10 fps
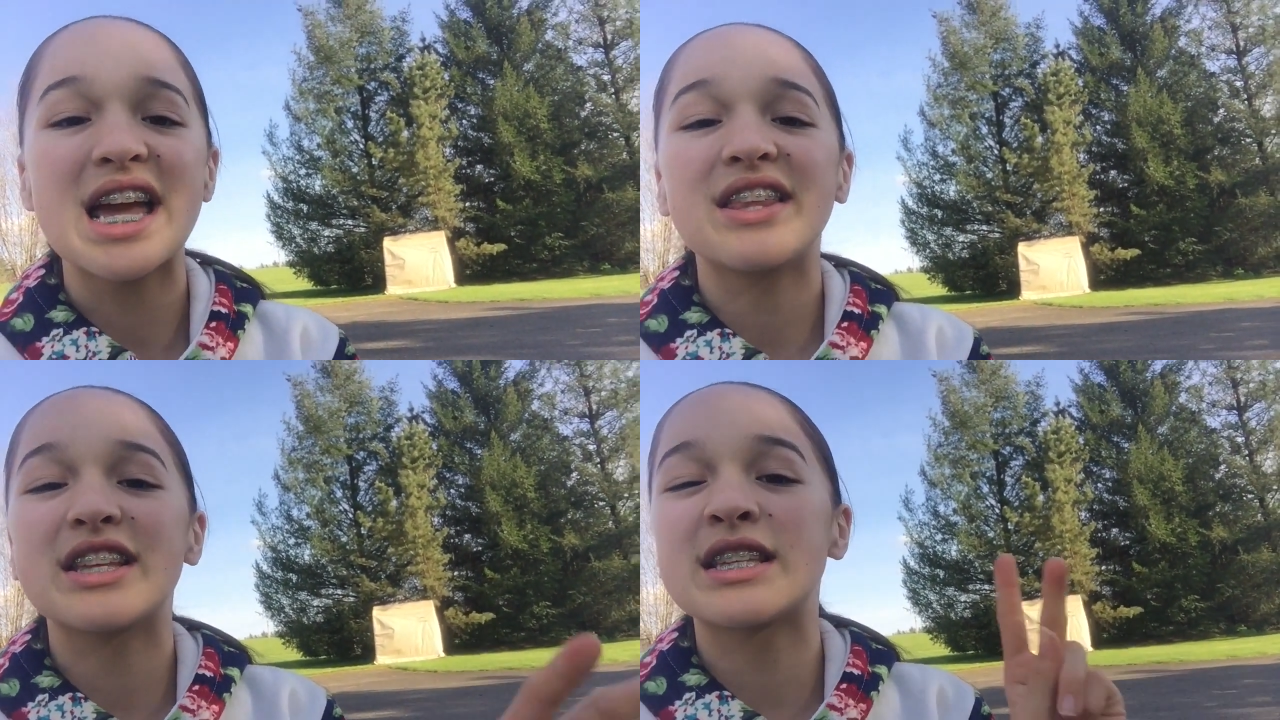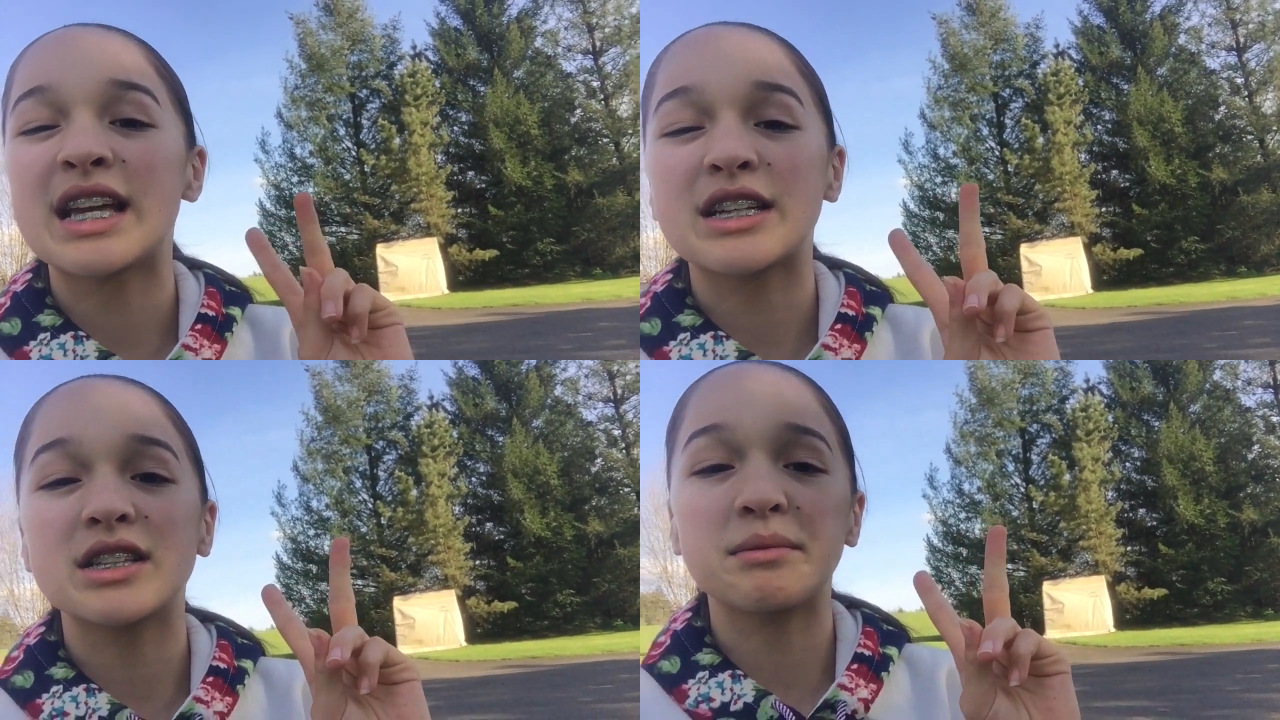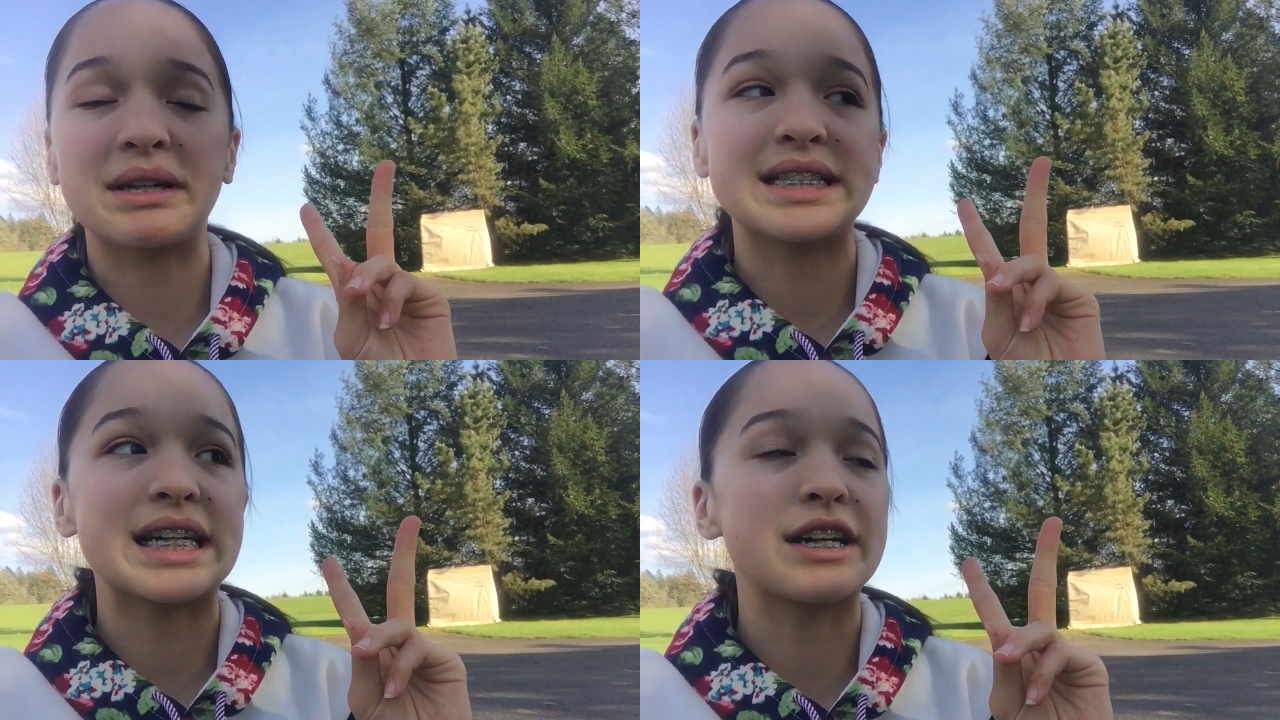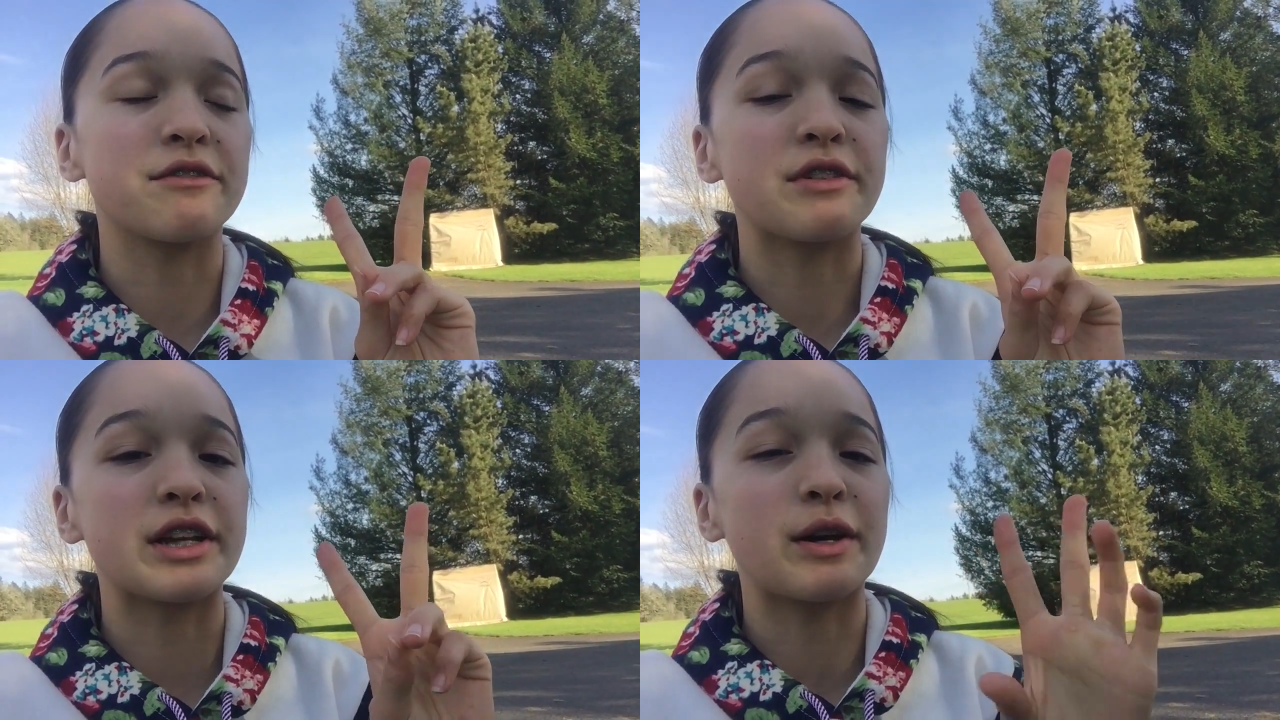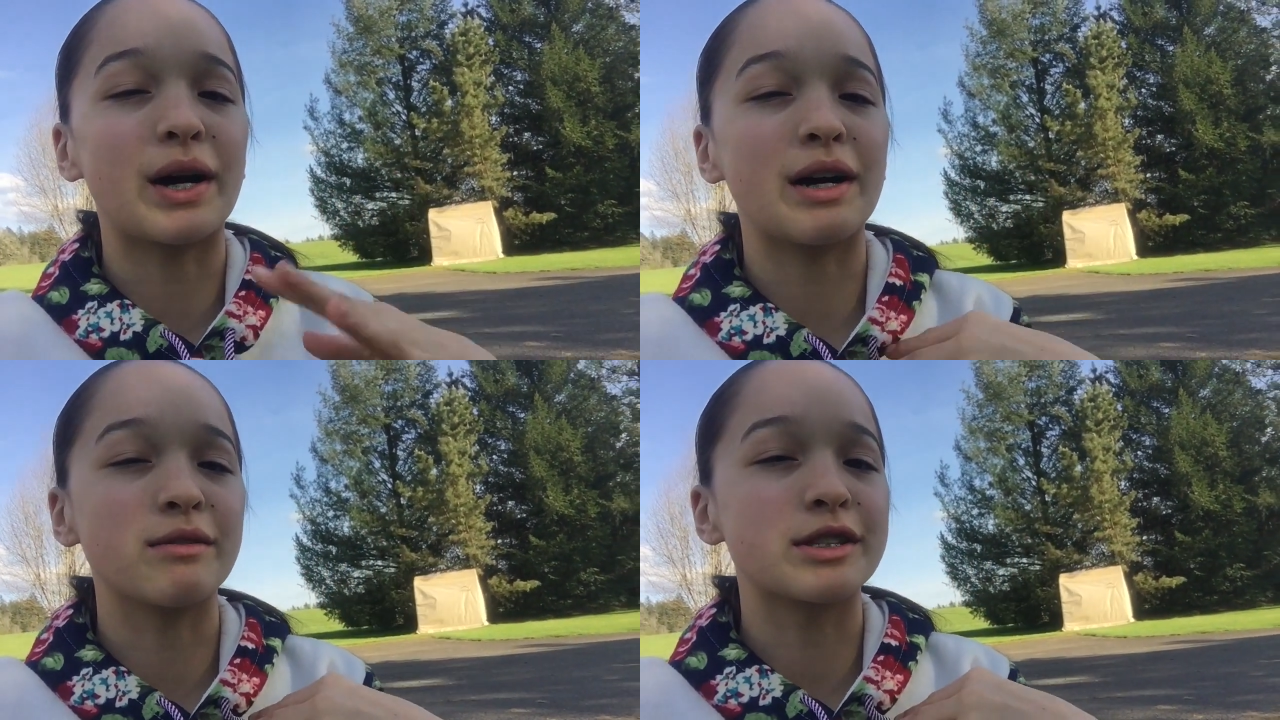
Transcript: This is actually my second video out,